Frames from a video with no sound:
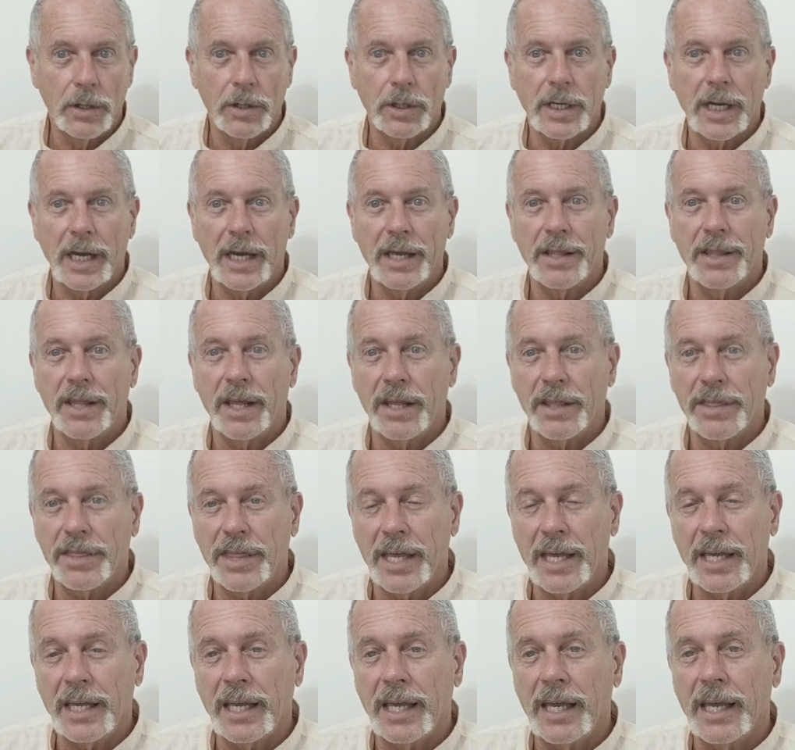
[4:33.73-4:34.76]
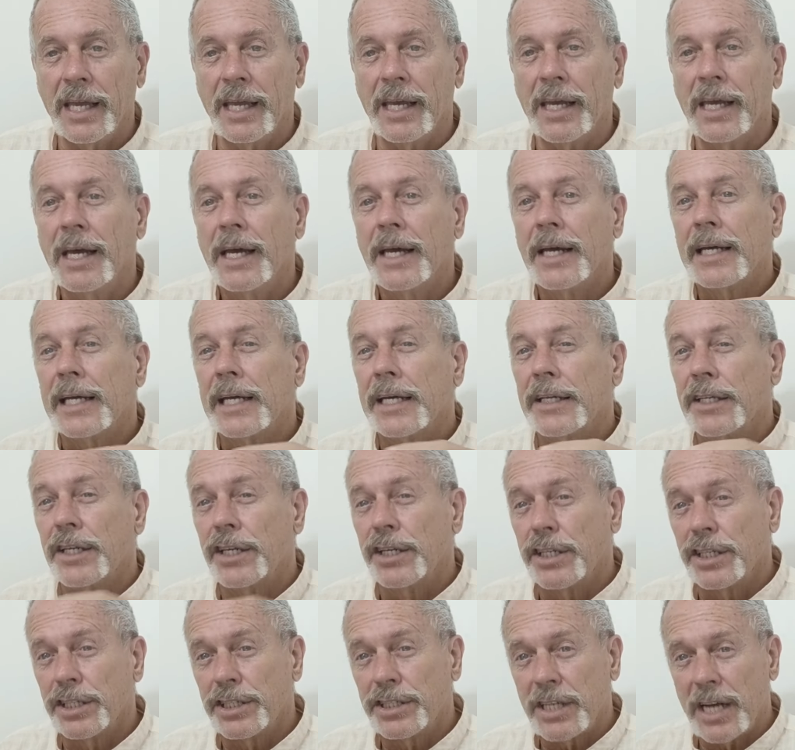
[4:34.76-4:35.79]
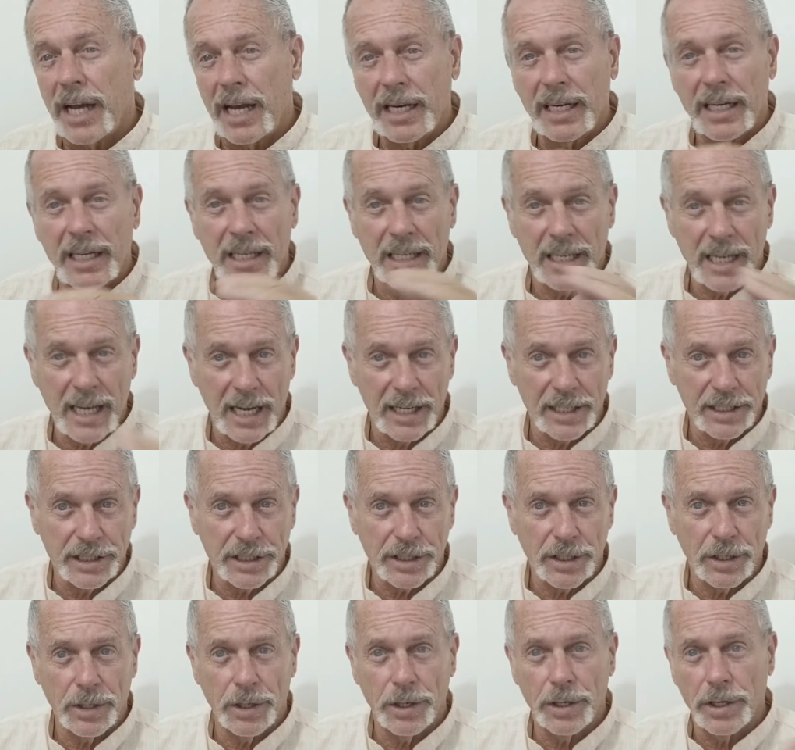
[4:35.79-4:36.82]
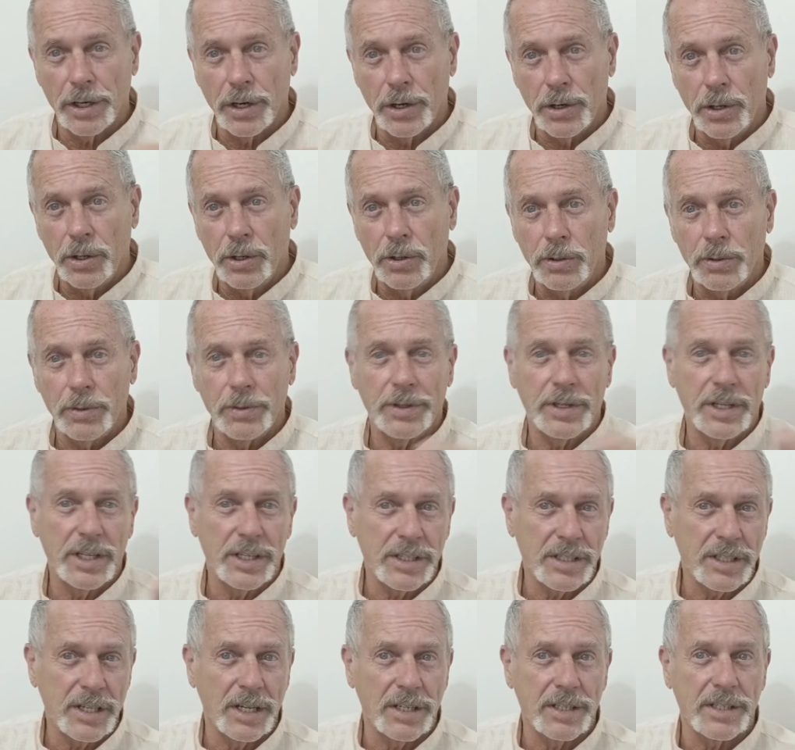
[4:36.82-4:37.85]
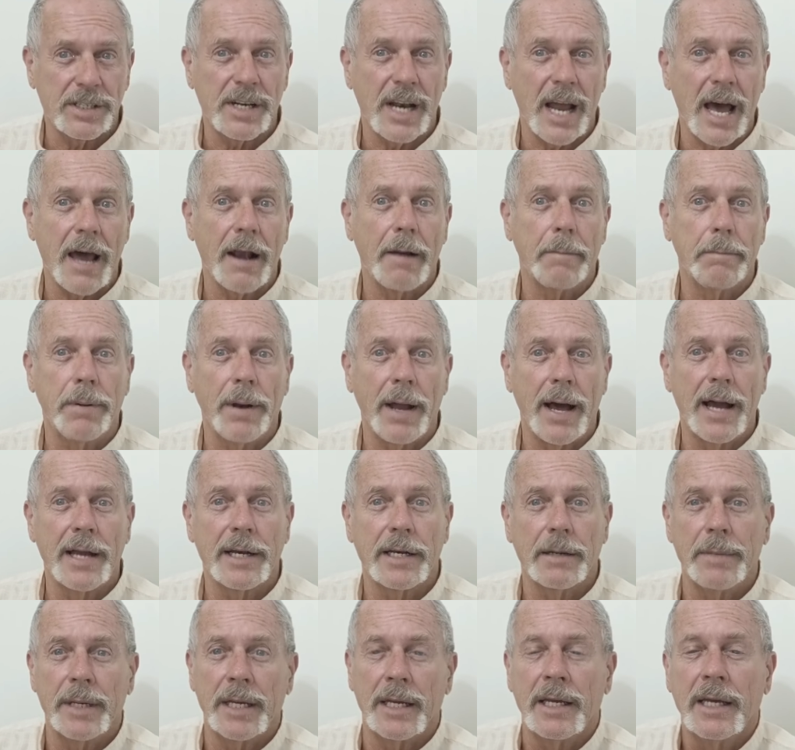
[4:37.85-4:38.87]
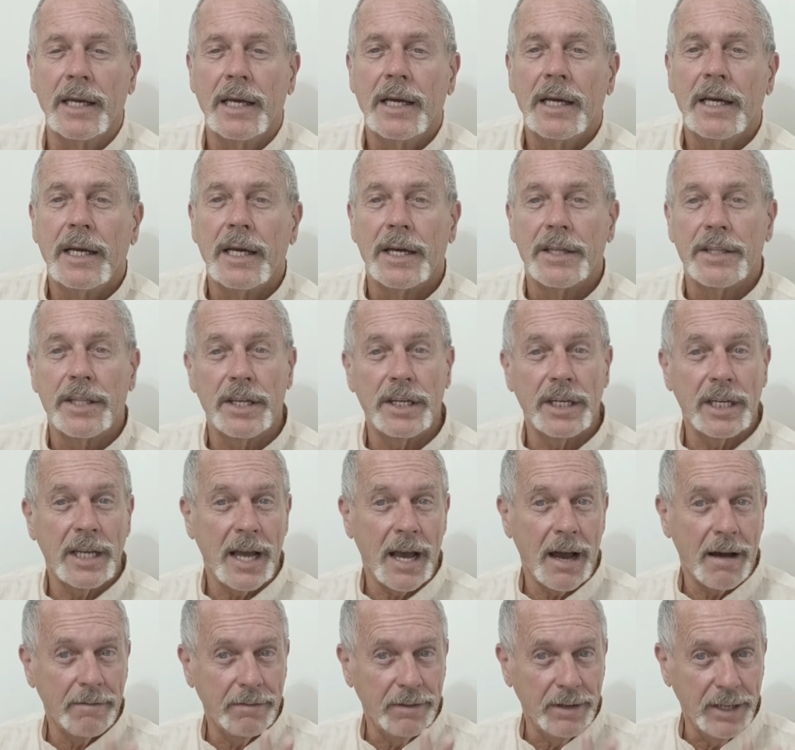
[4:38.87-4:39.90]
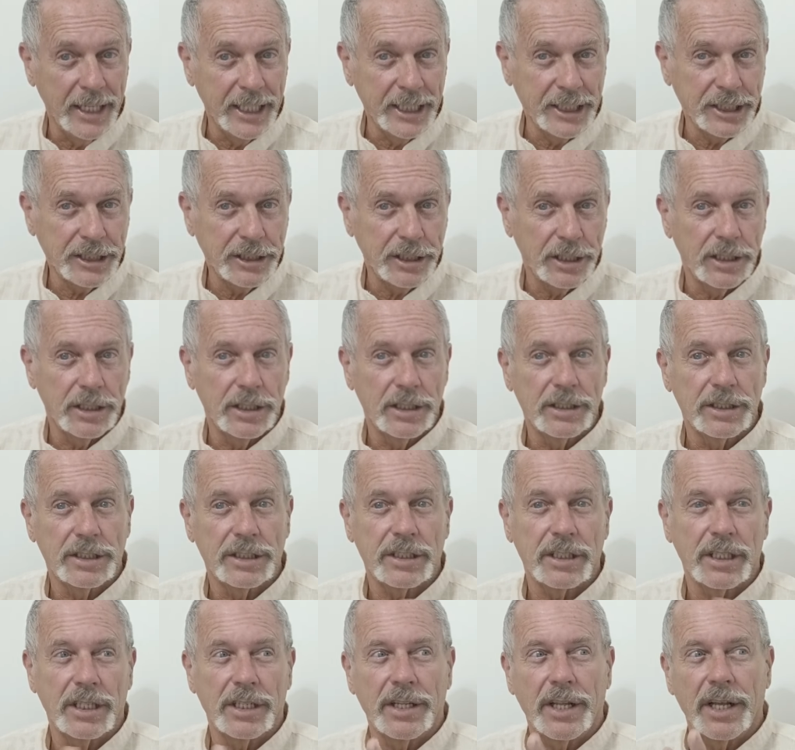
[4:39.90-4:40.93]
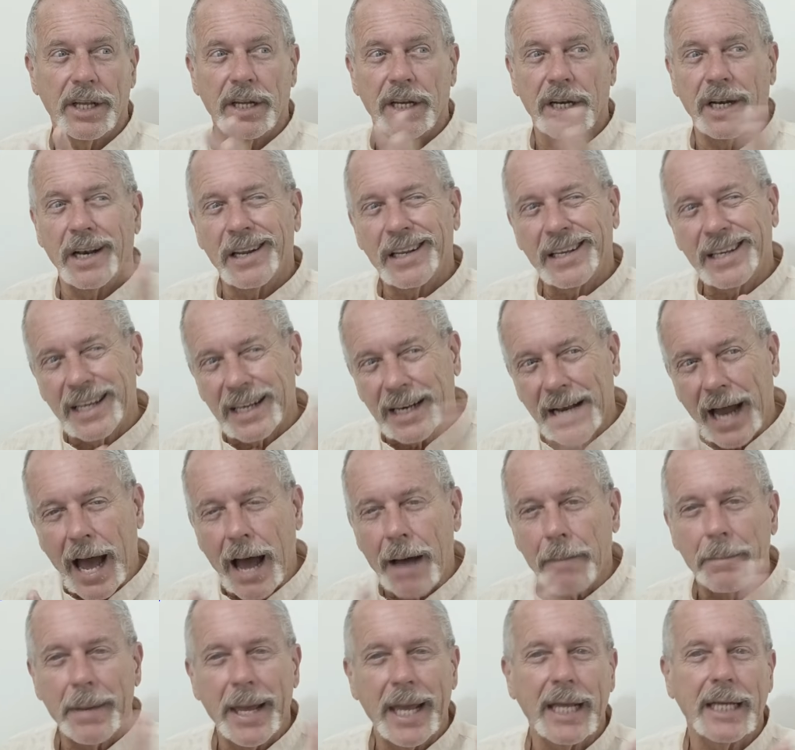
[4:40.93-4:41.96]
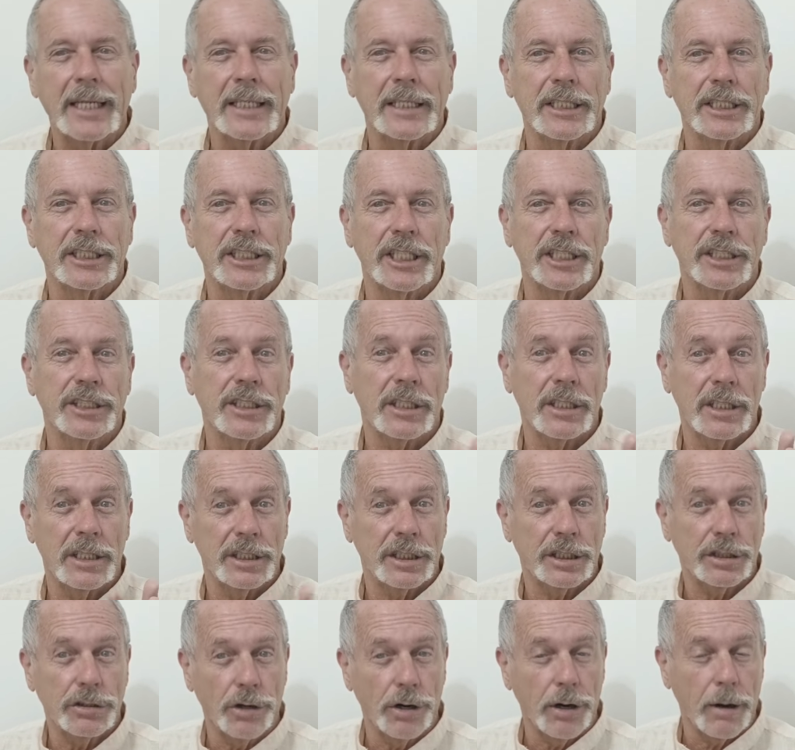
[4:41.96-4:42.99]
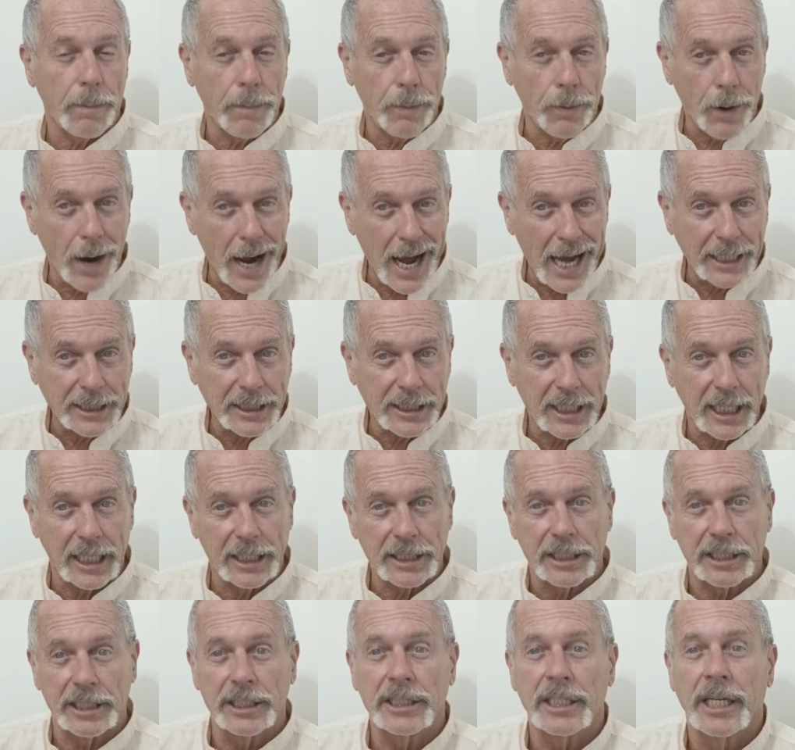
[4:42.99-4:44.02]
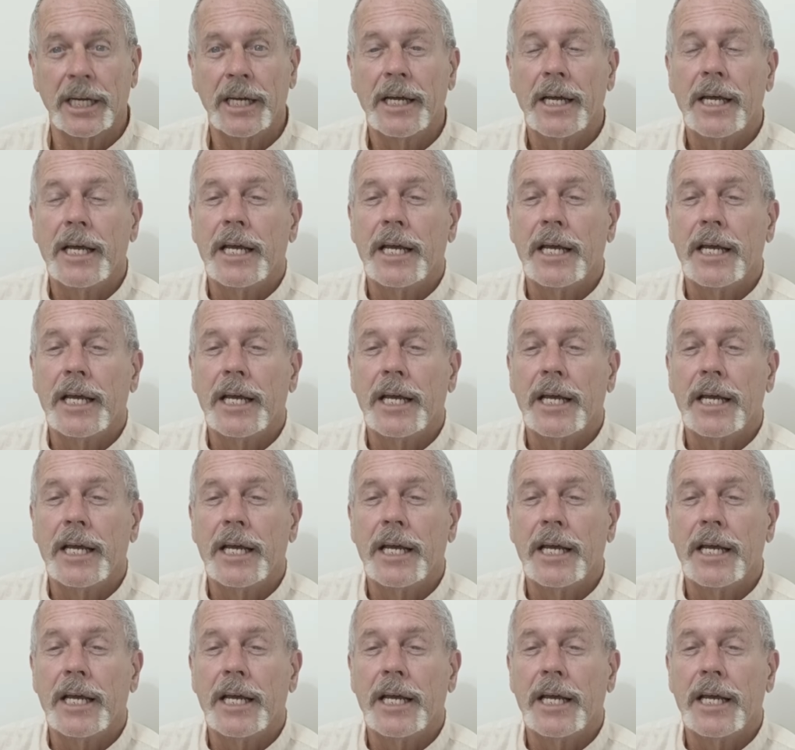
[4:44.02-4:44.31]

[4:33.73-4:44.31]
Okay, they're thinking and they're deciding yes or no, this does not apply to me. And then you have listeners that cannot make a decision and sort of processes.